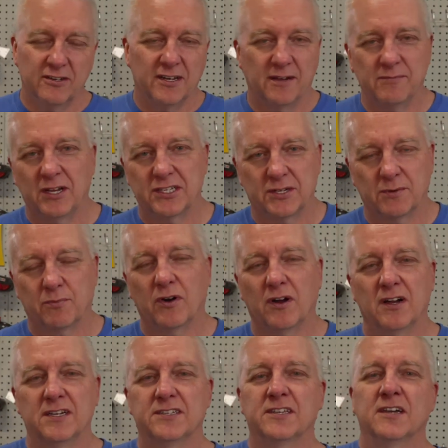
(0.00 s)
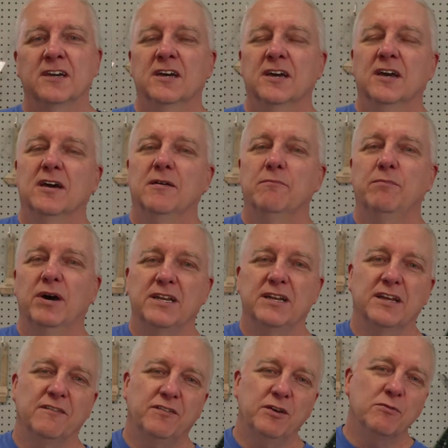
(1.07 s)
I'm not surprised. But
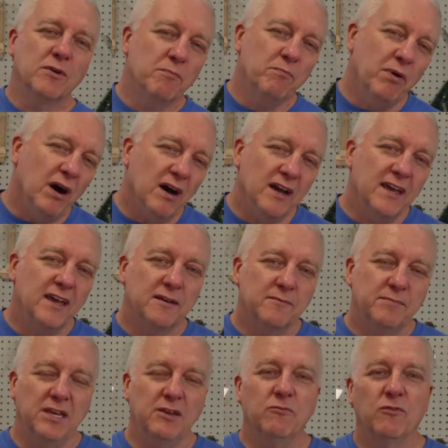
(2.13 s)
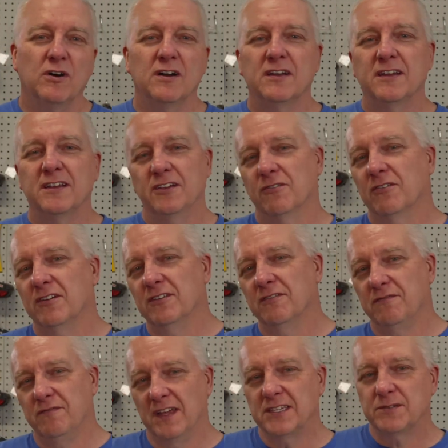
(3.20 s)
if you were buying a B1 and you're on the
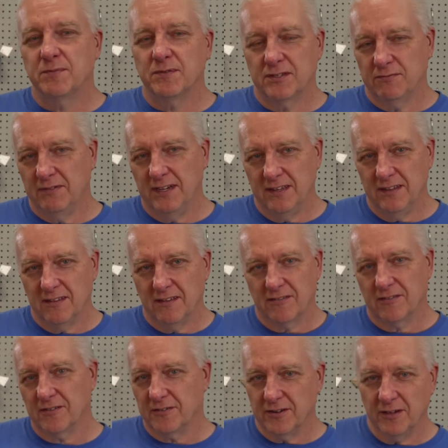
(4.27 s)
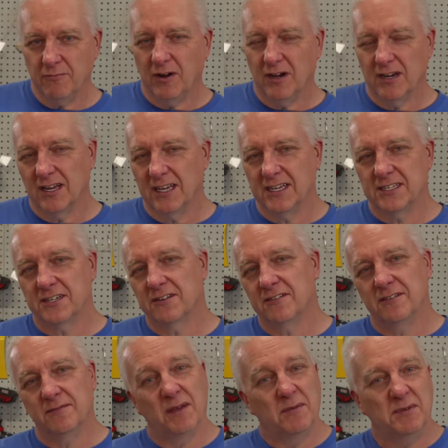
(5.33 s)
fence between the 30-watt laser
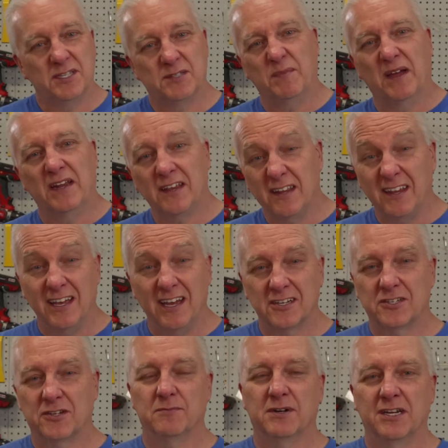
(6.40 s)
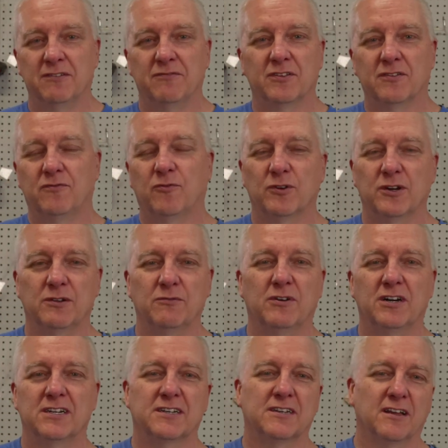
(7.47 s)
and maybe spending the extra money for the
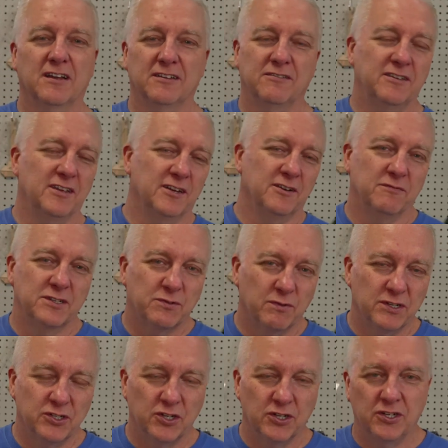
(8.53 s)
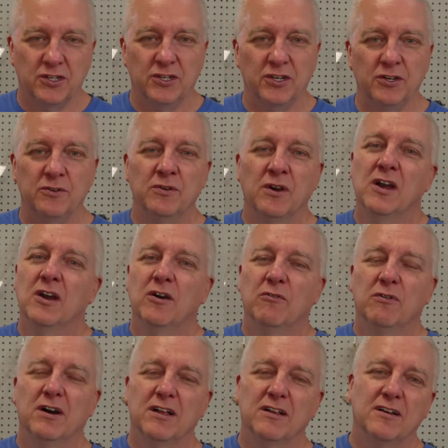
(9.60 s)
40-watt, you know, which one should you do?
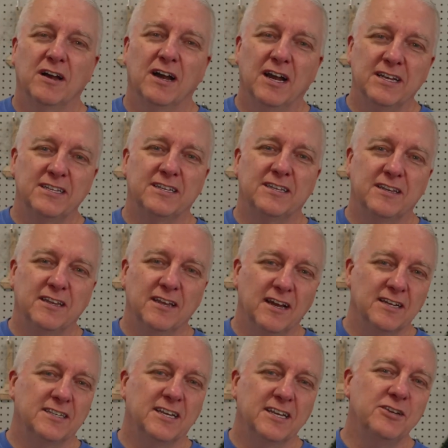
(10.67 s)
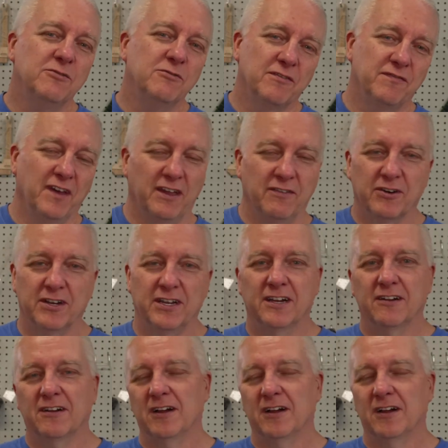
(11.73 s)
Well, I did you a favor here.